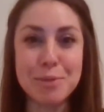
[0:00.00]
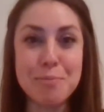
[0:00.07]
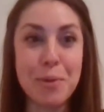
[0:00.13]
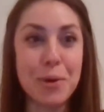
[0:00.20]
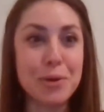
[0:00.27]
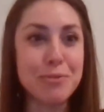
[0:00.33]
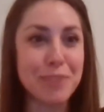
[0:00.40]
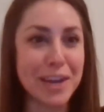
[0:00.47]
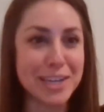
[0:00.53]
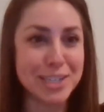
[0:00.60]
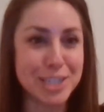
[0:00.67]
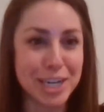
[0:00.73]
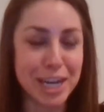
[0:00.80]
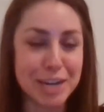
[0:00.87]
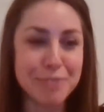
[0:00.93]
your
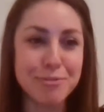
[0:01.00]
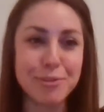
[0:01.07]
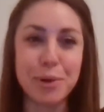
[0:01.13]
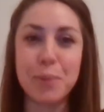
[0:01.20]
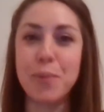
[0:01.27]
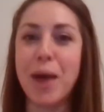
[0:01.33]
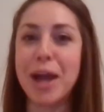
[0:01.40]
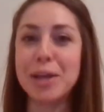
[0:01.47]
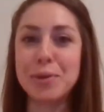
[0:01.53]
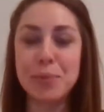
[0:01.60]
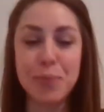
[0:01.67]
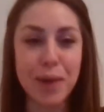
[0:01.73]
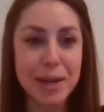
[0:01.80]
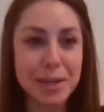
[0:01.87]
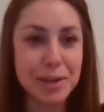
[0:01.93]
motivation for why you
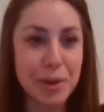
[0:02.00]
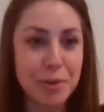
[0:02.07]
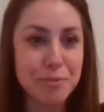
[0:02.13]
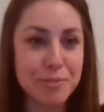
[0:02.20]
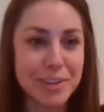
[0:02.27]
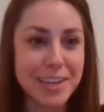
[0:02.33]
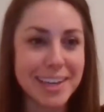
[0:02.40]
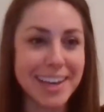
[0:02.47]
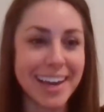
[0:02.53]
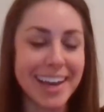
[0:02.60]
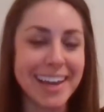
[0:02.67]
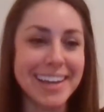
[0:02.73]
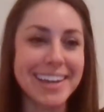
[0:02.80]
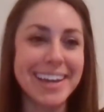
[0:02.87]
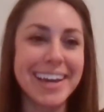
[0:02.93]
want to go
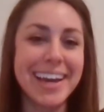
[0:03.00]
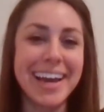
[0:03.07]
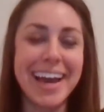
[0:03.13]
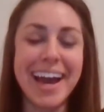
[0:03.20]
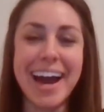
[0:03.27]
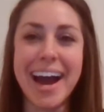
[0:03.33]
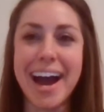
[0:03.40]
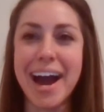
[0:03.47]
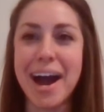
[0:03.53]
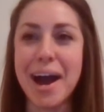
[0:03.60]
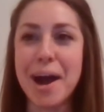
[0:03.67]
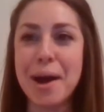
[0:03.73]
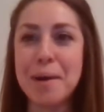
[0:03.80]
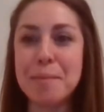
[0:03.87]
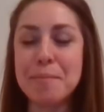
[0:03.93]
vegan.
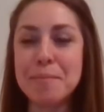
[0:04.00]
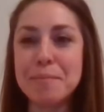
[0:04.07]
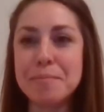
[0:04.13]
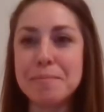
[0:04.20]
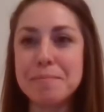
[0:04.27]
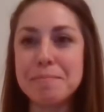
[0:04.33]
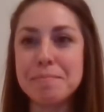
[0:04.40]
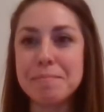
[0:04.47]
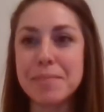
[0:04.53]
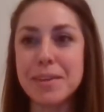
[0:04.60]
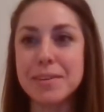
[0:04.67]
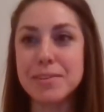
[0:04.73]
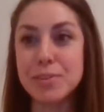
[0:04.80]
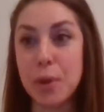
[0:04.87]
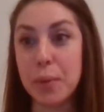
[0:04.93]
Um,
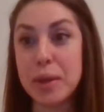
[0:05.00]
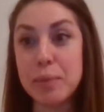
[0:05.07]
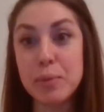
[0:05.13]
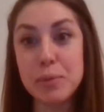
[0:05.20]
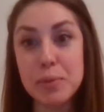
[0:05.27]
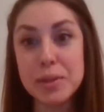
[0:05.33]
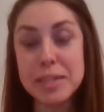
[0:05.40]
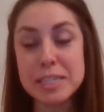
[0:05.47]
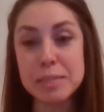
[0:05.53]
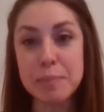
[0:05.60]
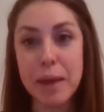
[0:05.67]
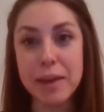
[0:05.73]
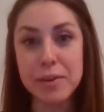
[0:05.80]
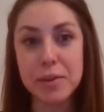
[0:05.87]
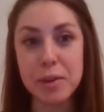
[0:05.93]
so it would really
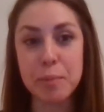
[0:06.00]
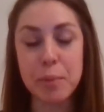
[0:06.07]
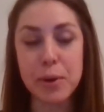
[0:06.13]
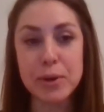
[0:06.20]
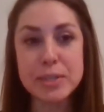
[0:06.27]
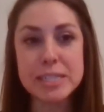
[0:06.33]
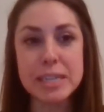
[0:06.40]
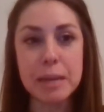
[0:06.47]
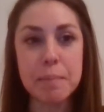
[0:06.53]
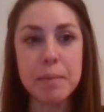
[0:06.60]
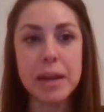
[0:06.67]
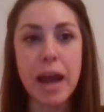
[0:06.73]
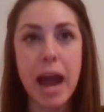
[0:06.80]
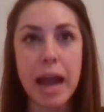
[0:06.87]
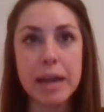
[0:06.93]
depend on the person,
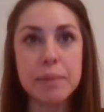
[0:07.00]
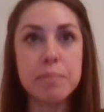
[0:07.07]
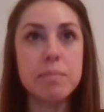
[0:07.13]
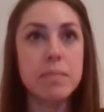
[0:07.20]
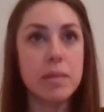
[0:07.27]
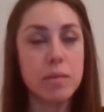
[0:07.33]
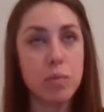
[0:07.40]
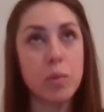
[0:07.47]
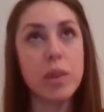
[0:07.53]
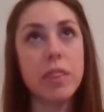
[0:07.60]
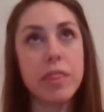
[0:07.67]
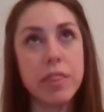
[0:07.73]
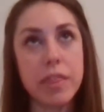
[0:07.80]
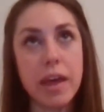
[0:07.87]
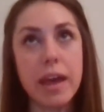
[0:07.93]
but I would
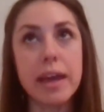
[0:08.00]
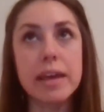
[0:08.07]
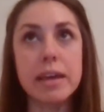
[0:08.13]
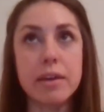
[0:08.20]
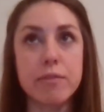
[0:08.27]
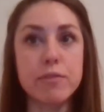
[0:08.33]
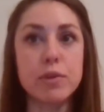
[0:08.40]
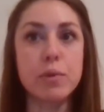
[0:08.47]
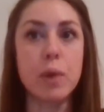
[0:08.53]
think if